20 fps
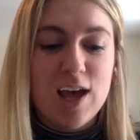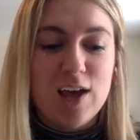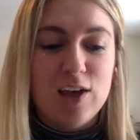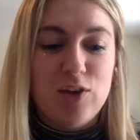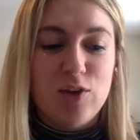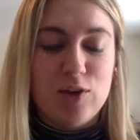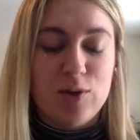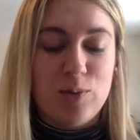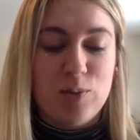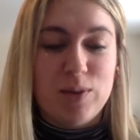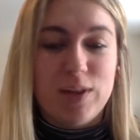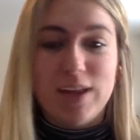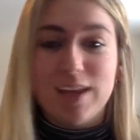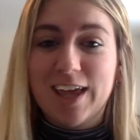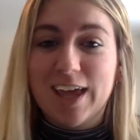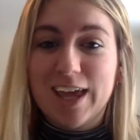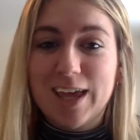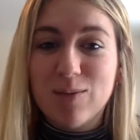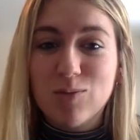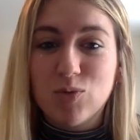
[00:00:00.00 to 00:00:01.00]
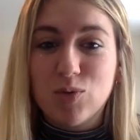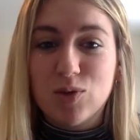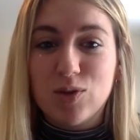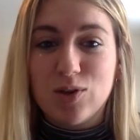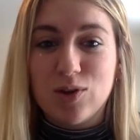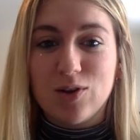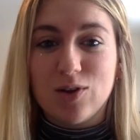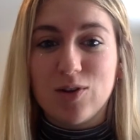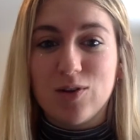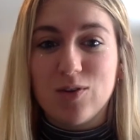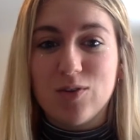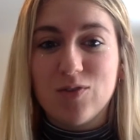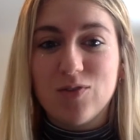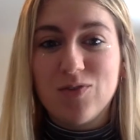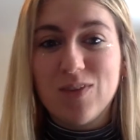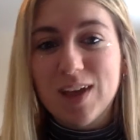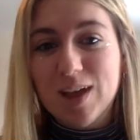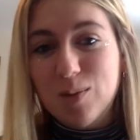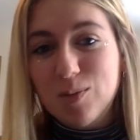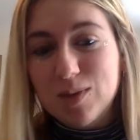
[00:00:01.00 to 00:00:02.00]
You can play games with your
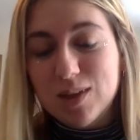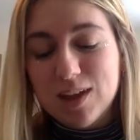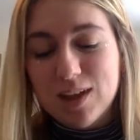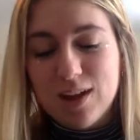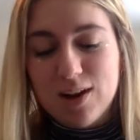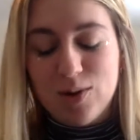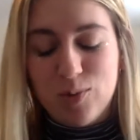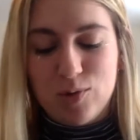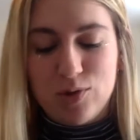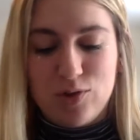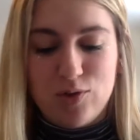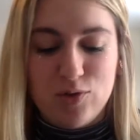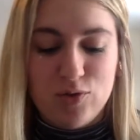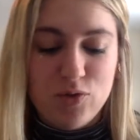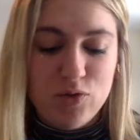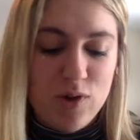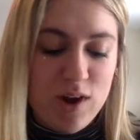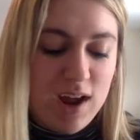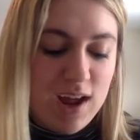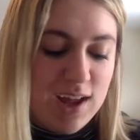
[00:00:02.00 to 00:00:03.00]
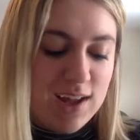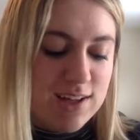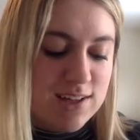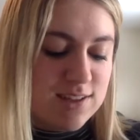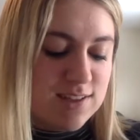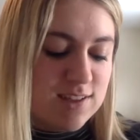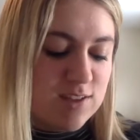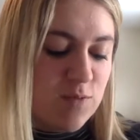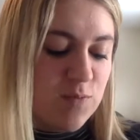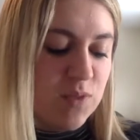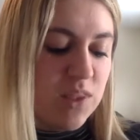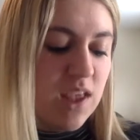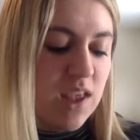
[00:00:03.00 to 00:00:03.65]
family or with your friends.